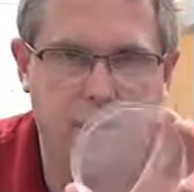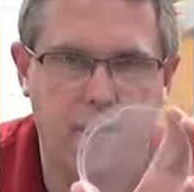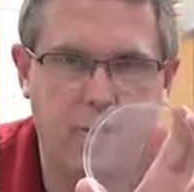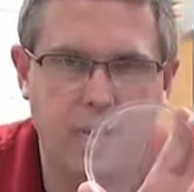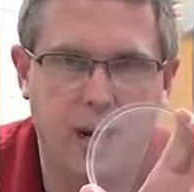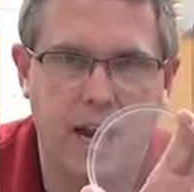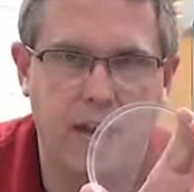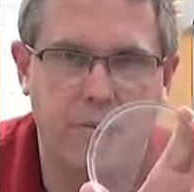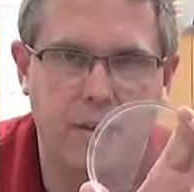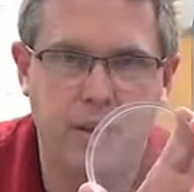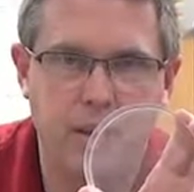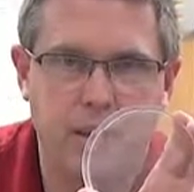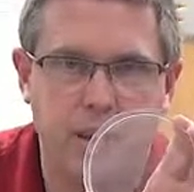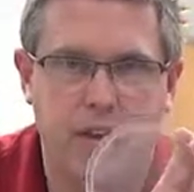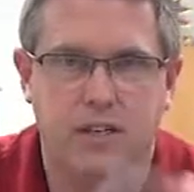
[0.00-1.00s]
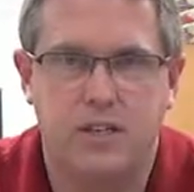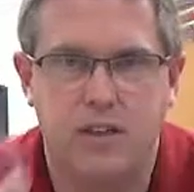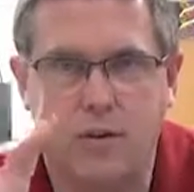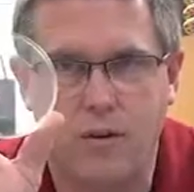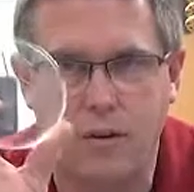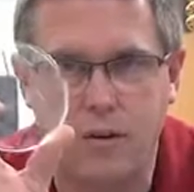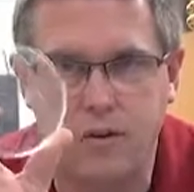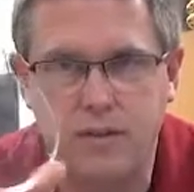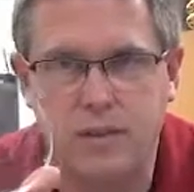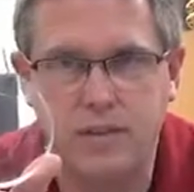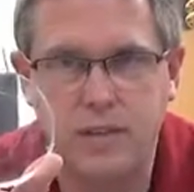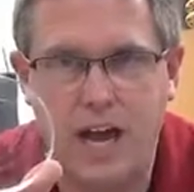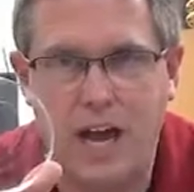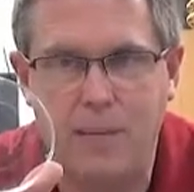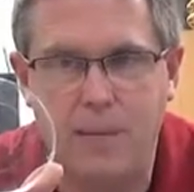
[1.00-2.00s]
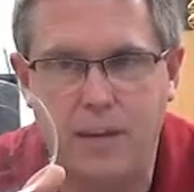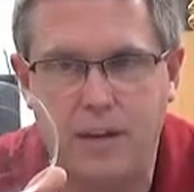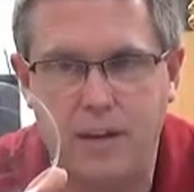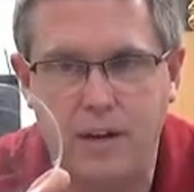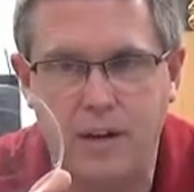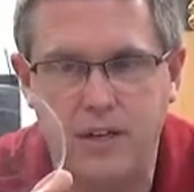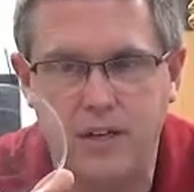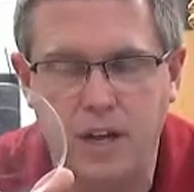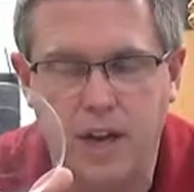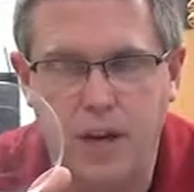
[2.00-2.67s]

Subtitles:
the bottom of the dish or using the top of the dish.